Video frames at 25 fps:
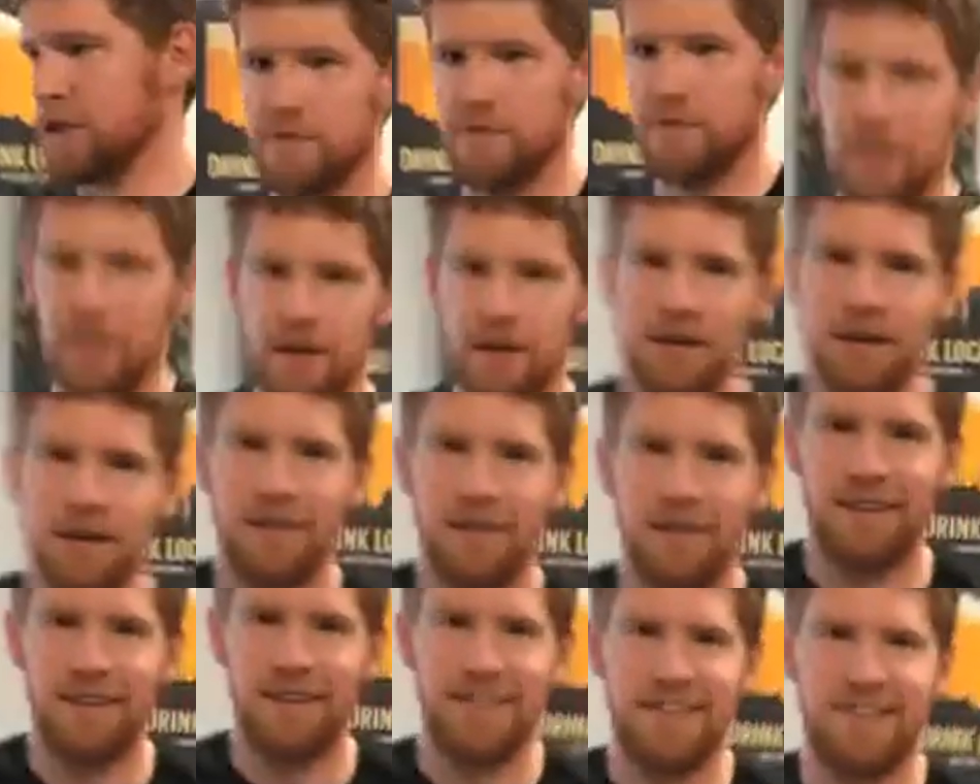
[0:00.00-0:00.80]
for that
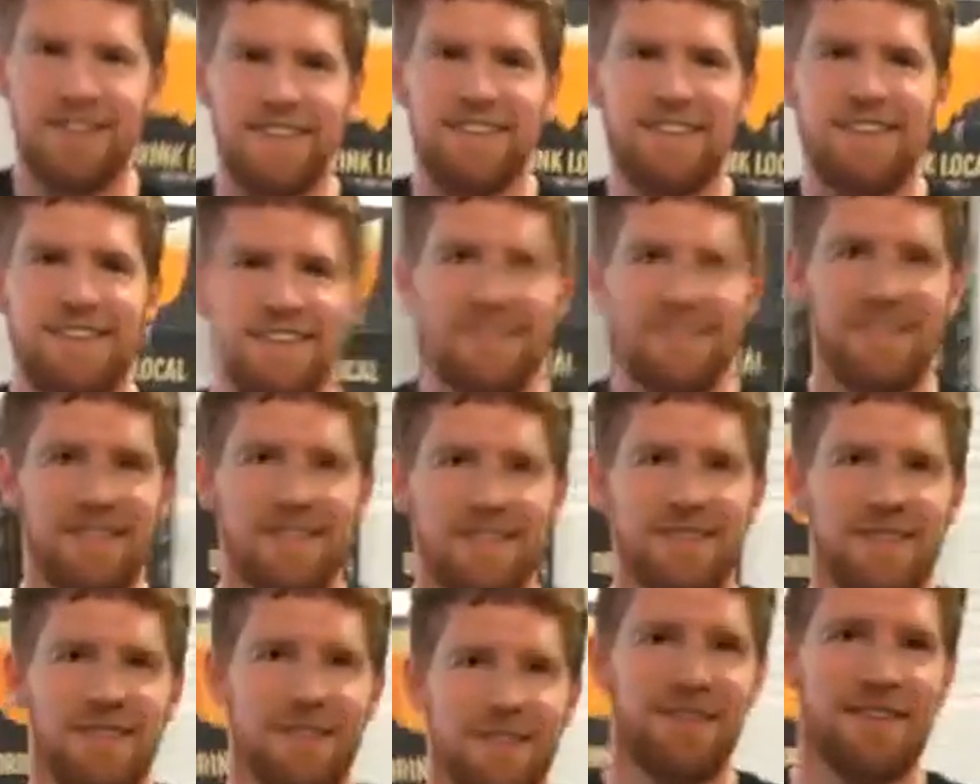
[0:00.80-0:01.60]

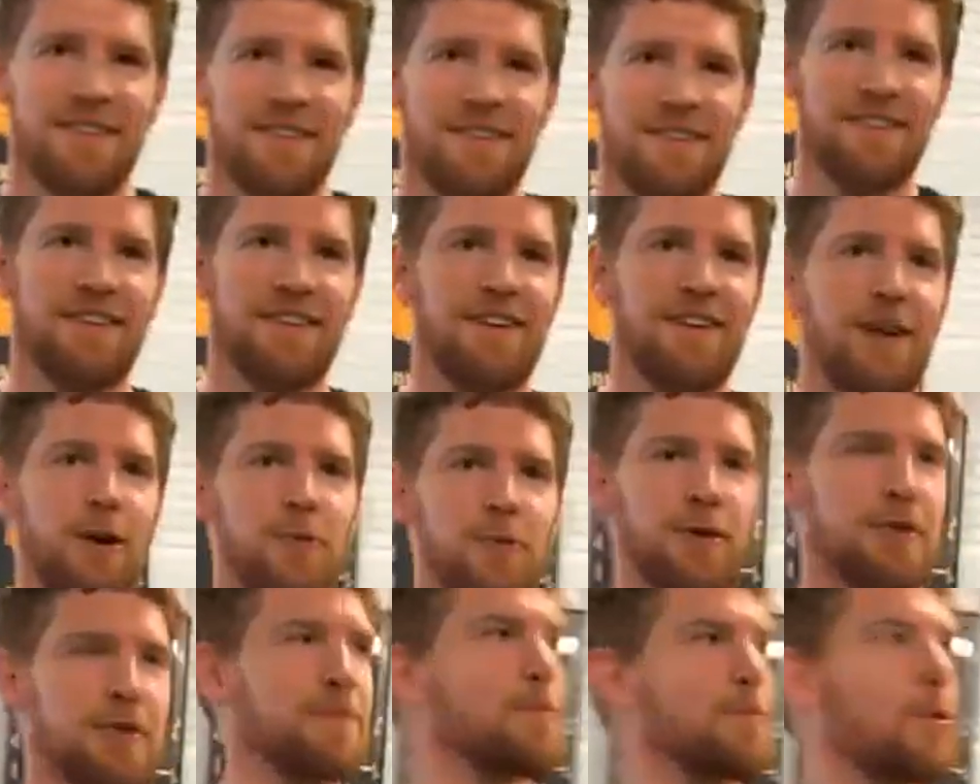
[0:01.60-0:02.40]

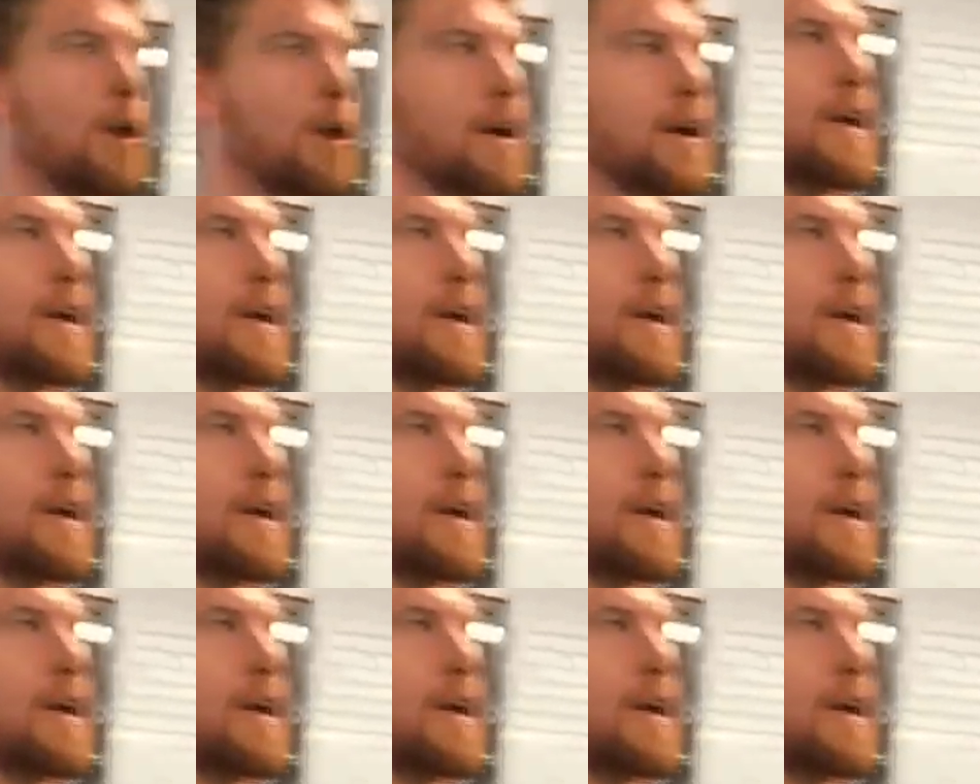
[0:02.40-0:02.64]
awkward walking